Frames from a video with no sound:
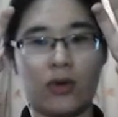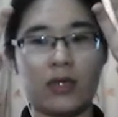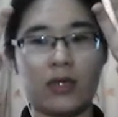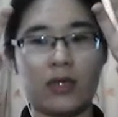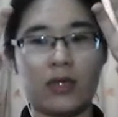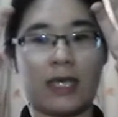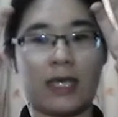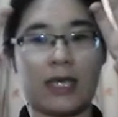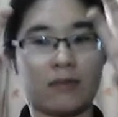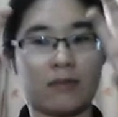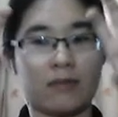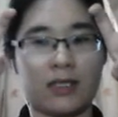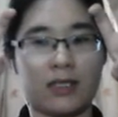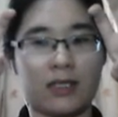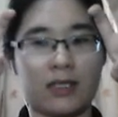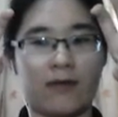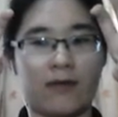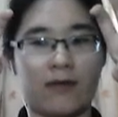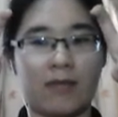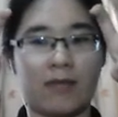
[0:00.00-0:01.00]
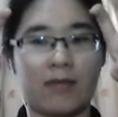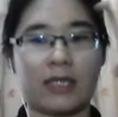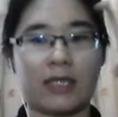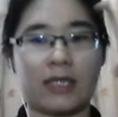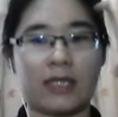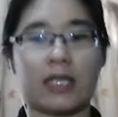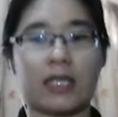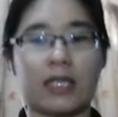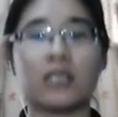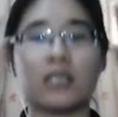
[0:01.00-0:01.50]
himself and made
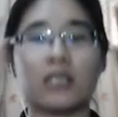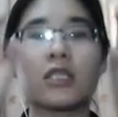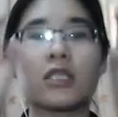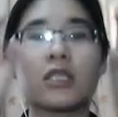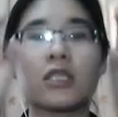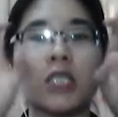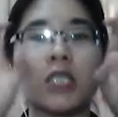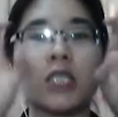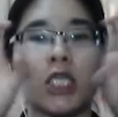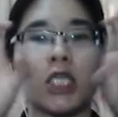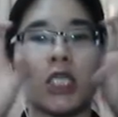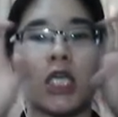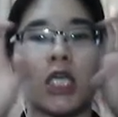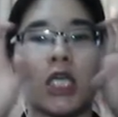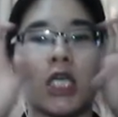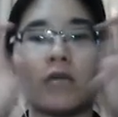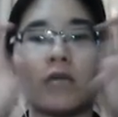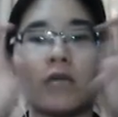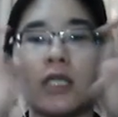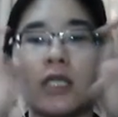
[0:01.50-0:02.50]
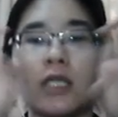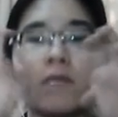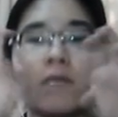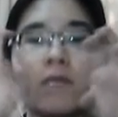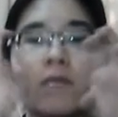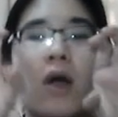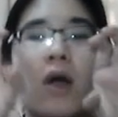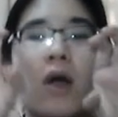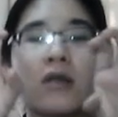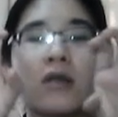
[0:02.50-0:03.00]
it as scary as
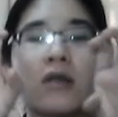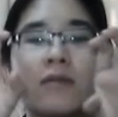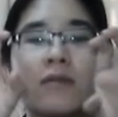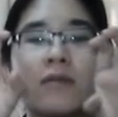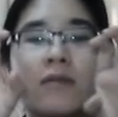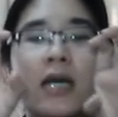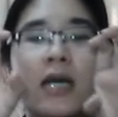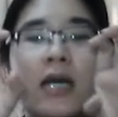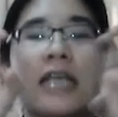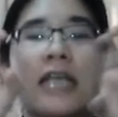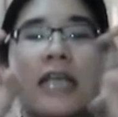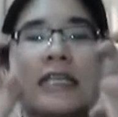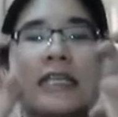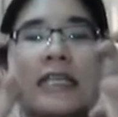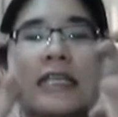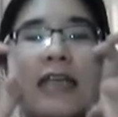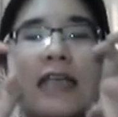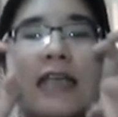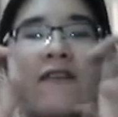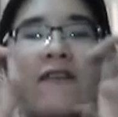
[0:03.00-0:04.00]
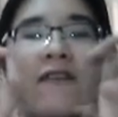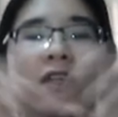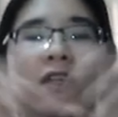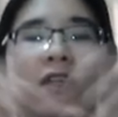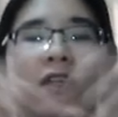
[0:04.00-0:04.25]
possible. He gave it